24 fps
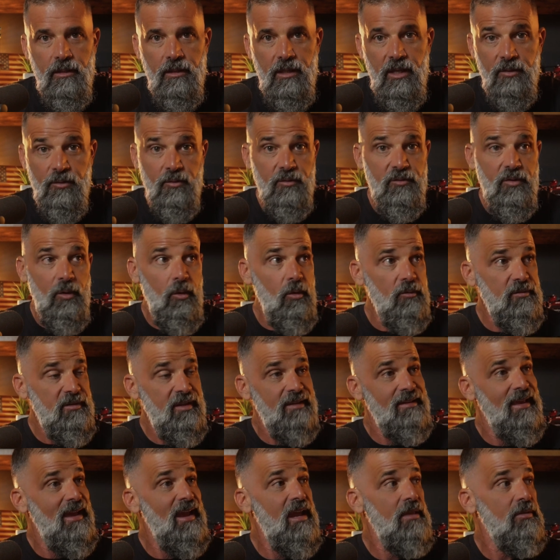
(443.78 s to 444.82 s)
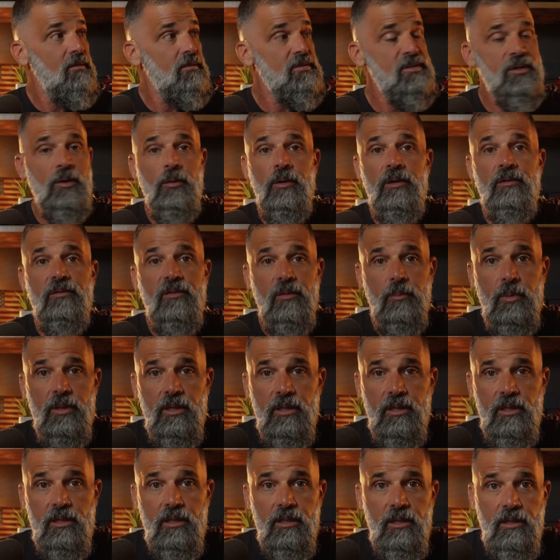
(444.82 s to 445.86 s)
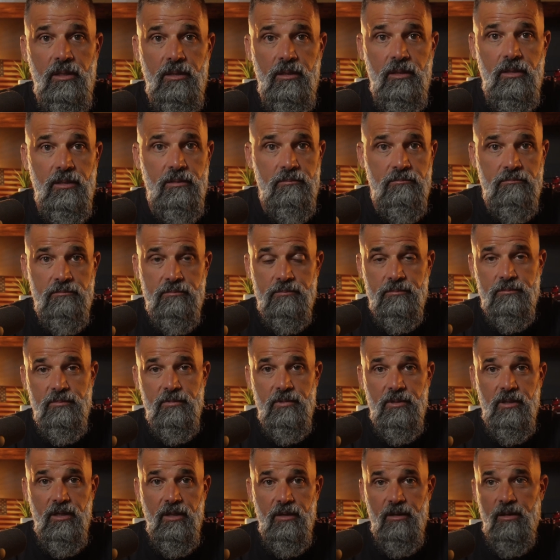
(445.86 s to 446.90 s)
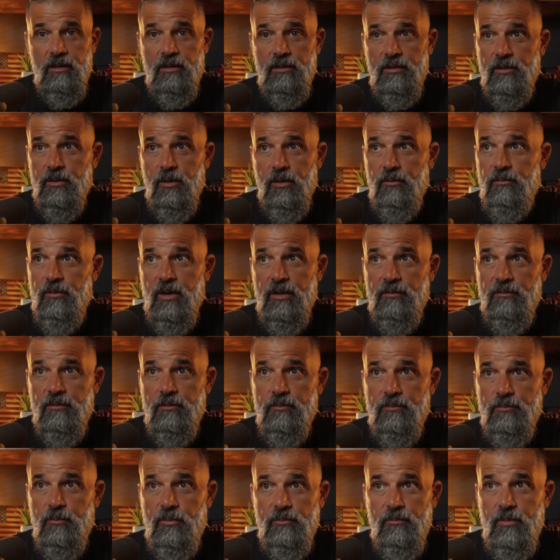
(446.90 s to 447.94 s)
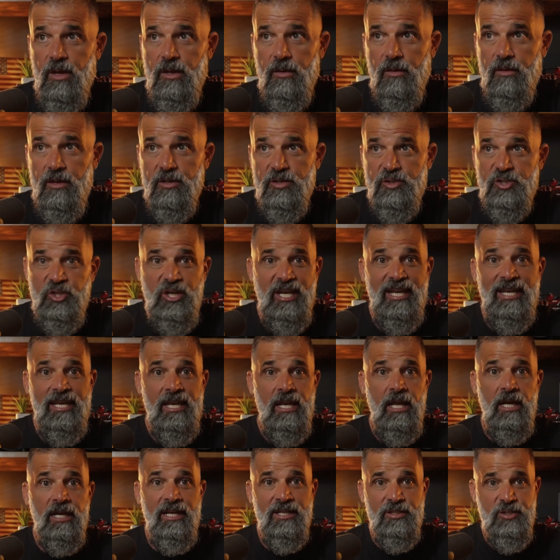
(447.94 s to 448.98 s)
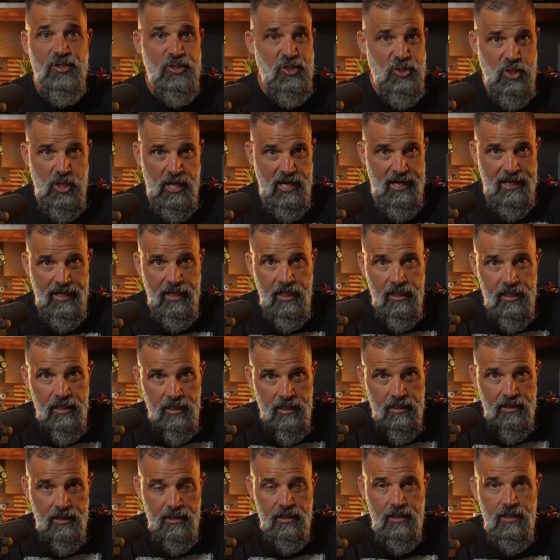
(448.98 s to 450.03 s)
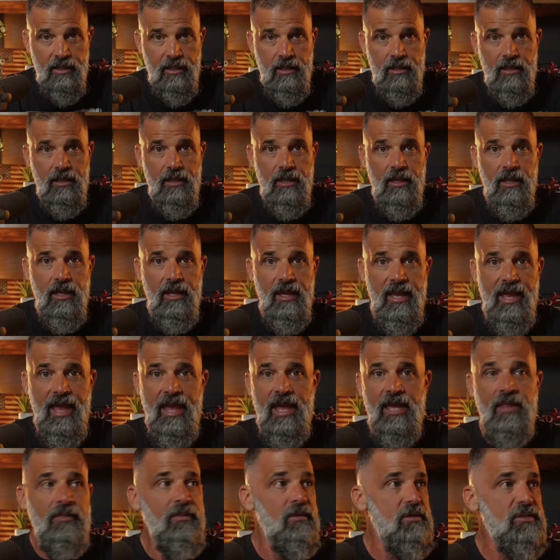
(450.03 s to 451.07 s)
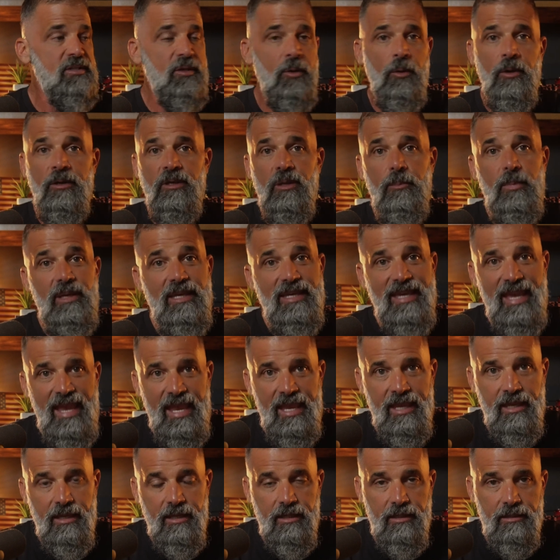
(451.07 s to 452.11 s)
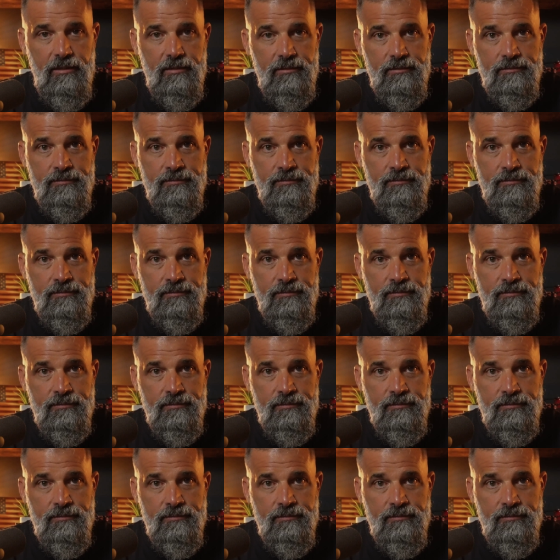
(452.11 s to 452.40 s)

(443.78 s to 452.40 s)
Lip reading: And you're told today there's going to be a chicken nuggets tray and there's going to be cake.